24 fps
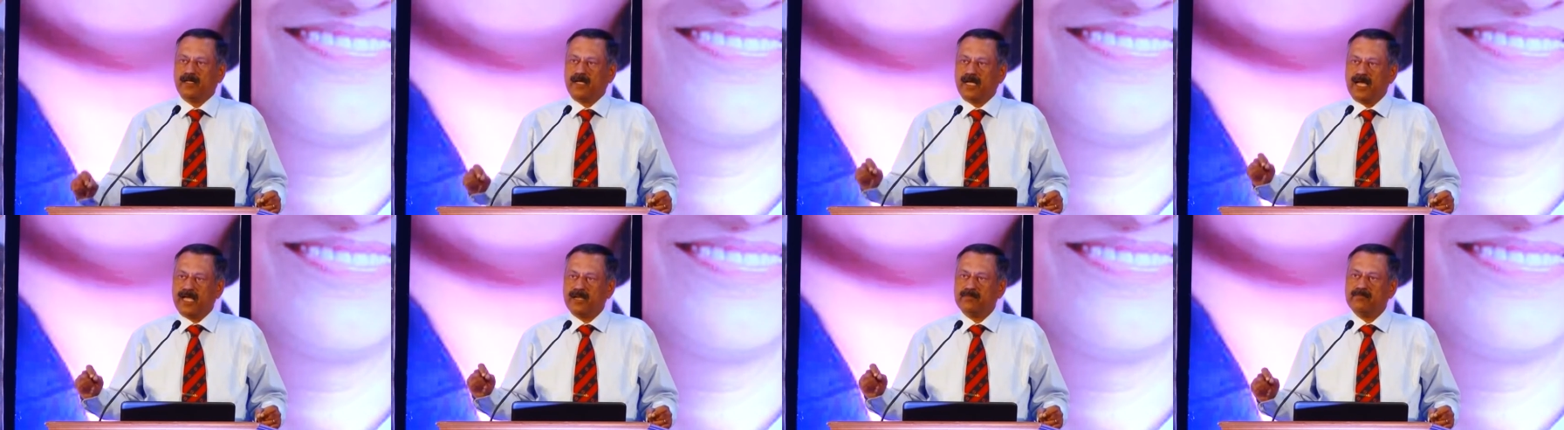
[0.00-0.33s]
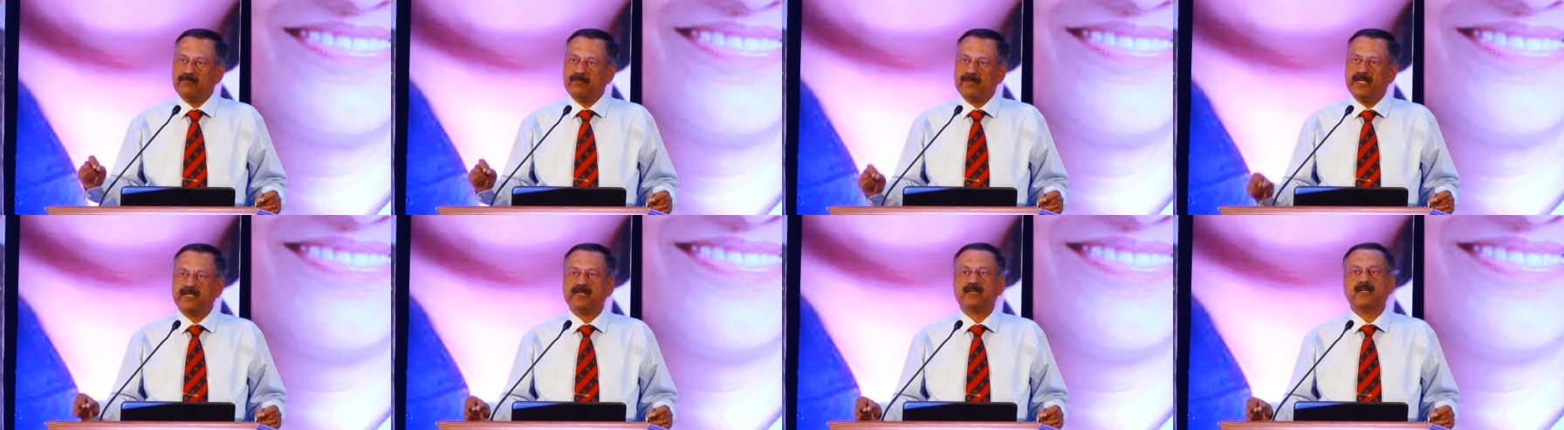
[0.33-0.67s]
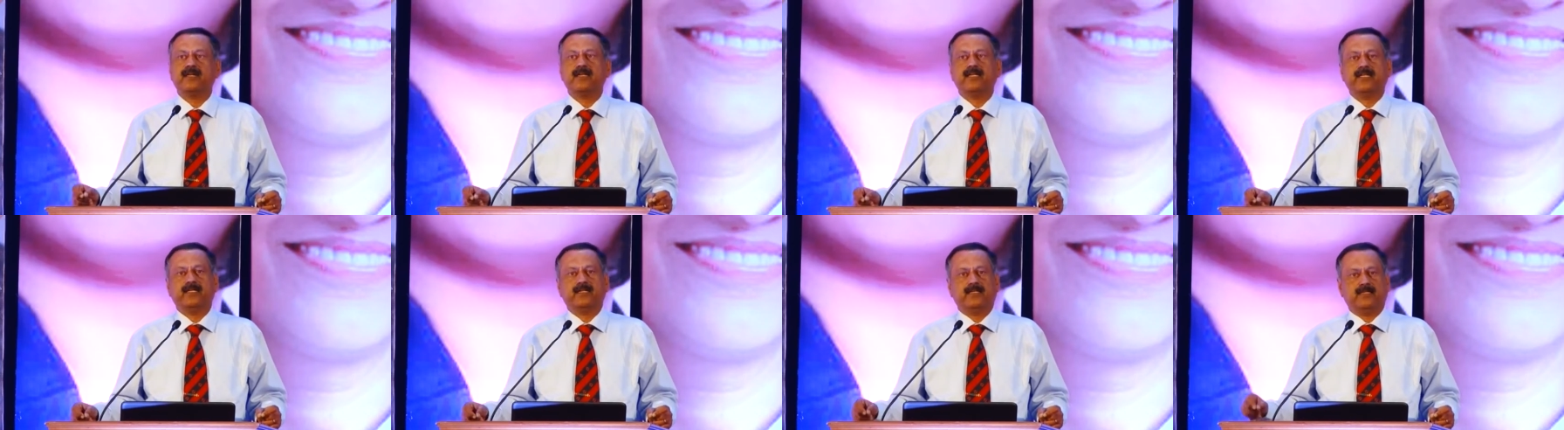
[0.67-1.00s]
and
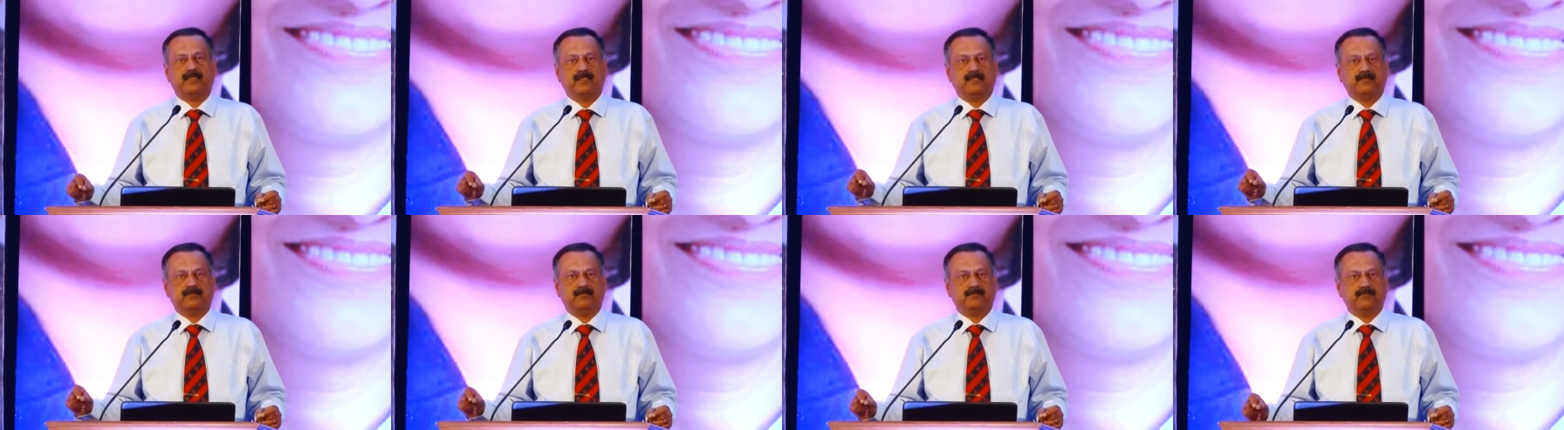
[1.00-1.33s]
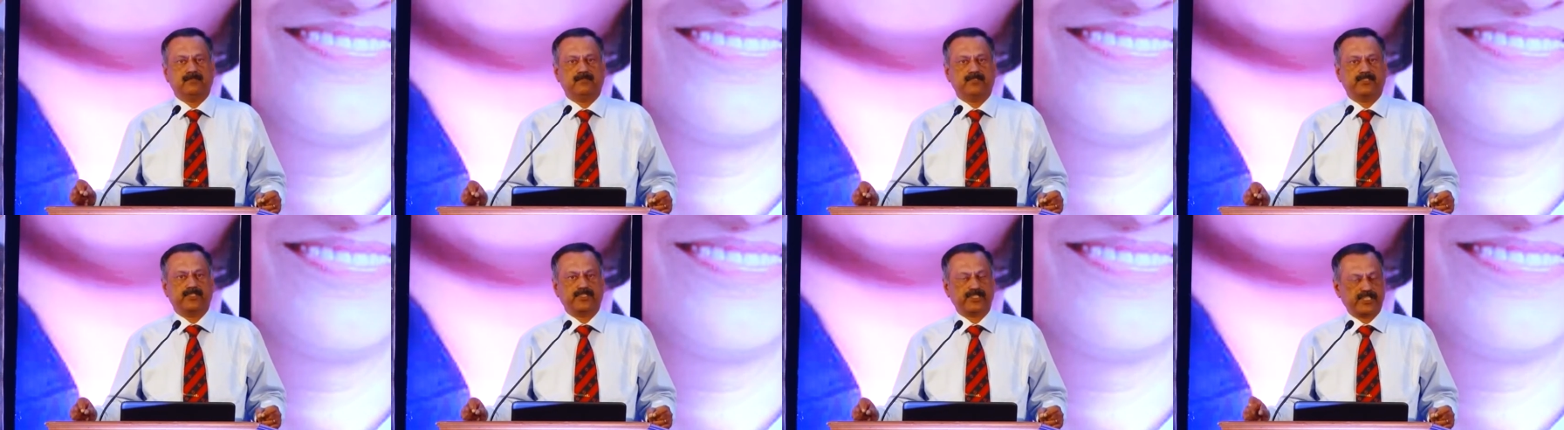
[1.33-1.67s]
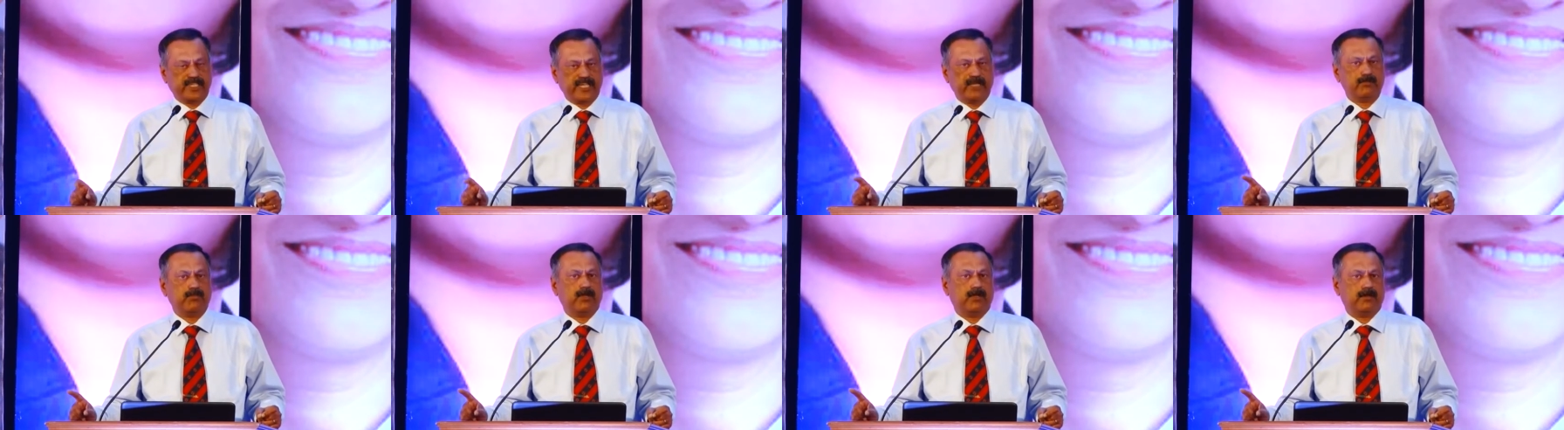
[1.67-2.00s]
mentally
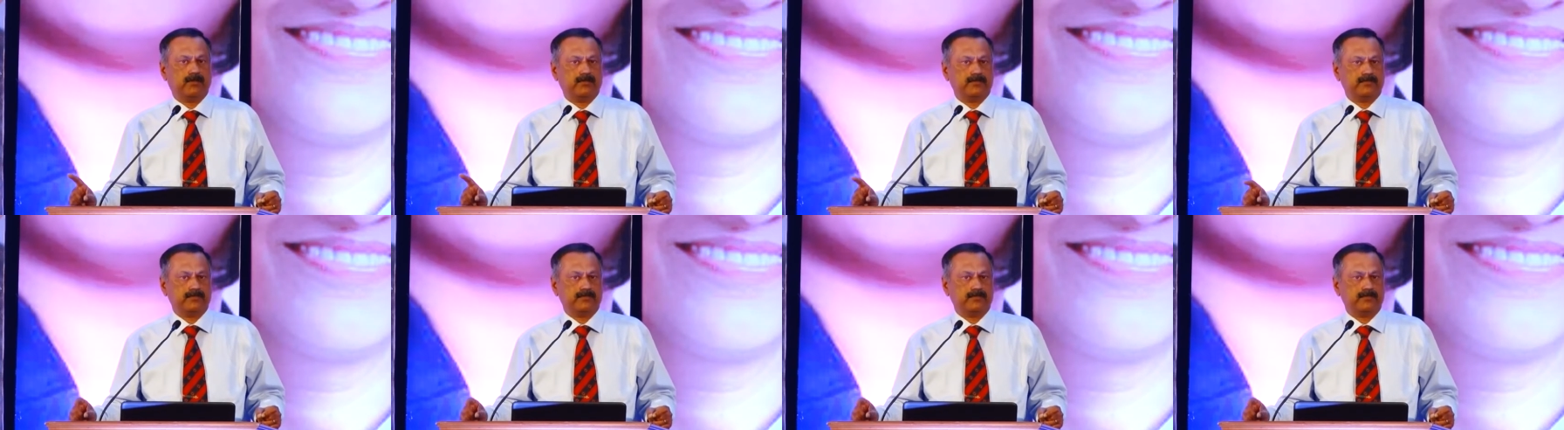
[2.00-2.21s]
stable.